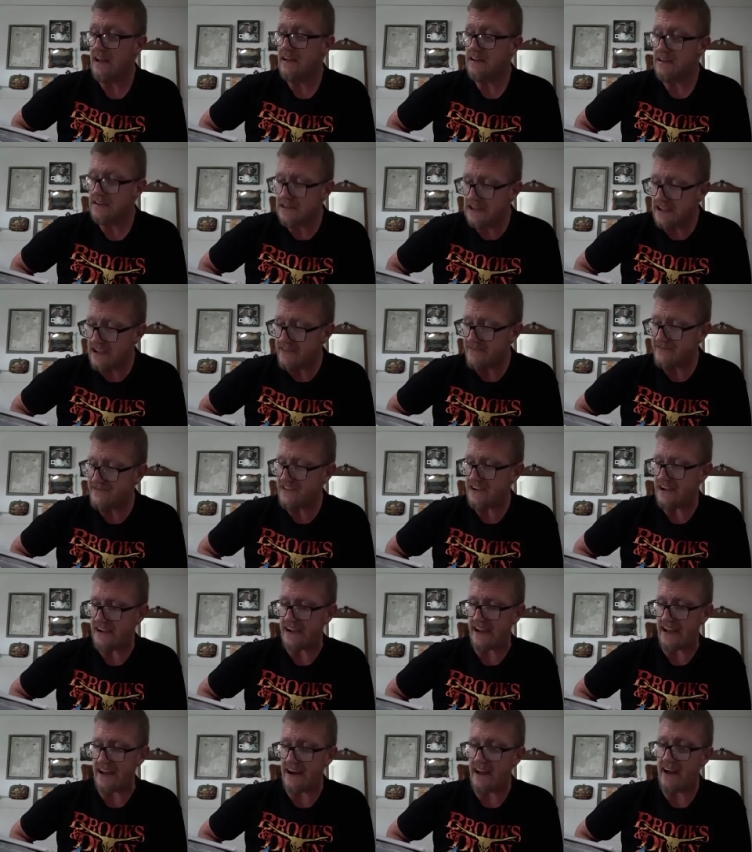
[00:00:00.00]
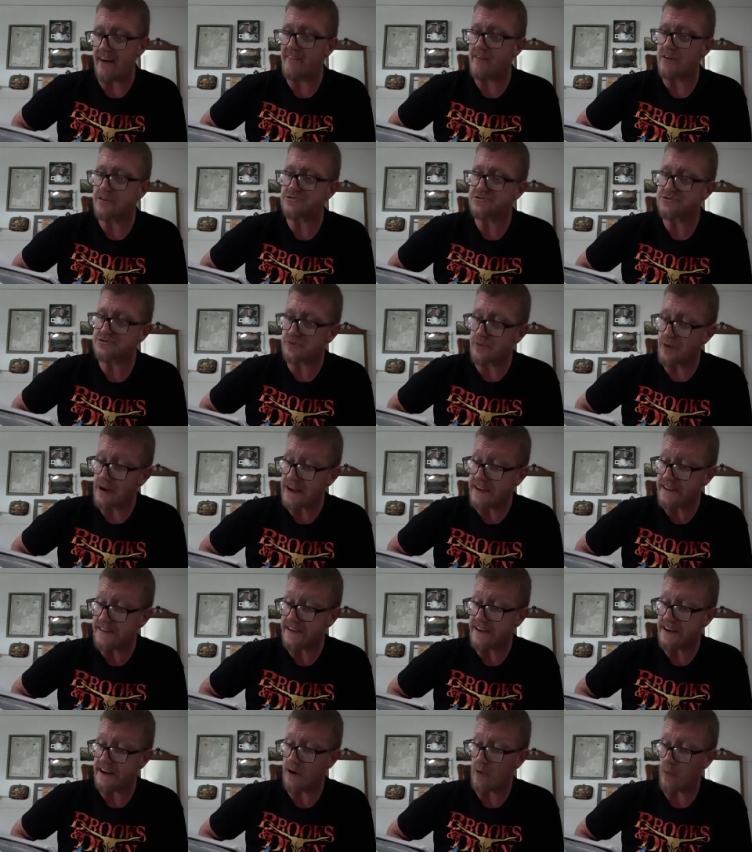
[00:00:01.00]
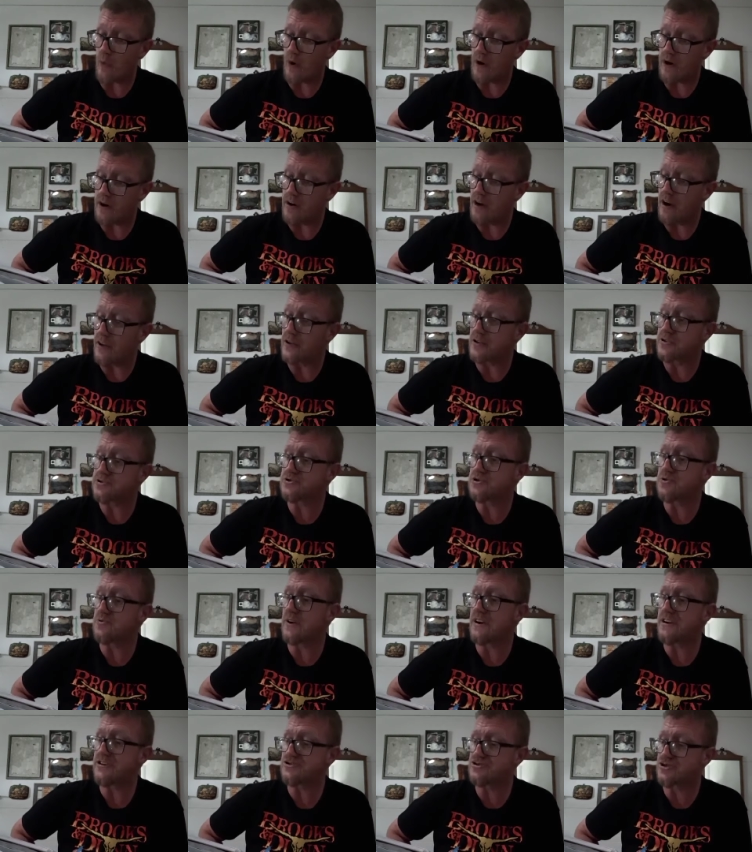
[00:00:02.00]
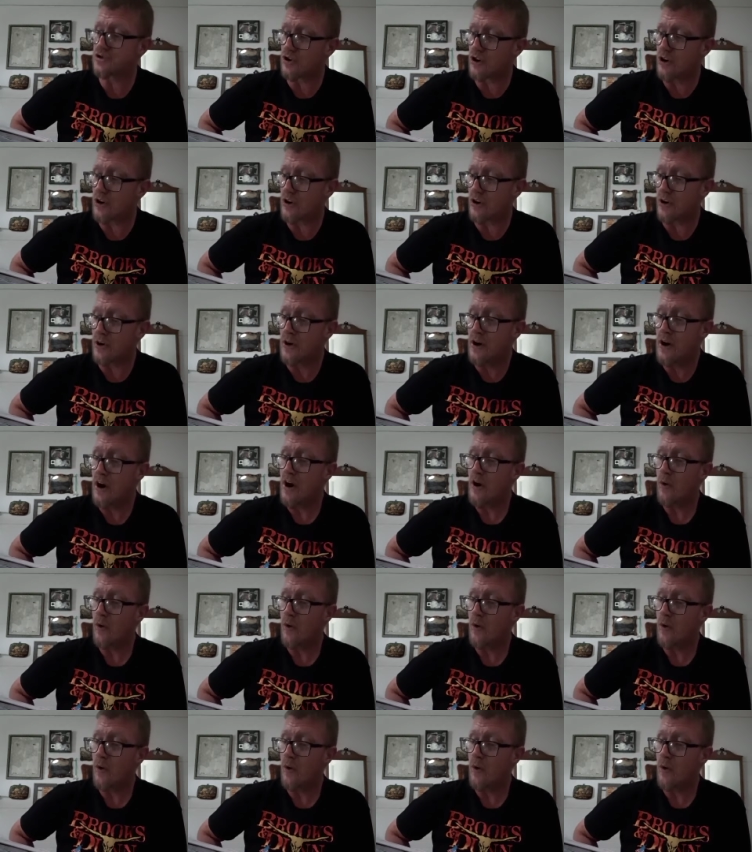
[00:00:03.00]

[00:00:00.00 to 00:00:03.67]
lifting and ever strengthening one another to endure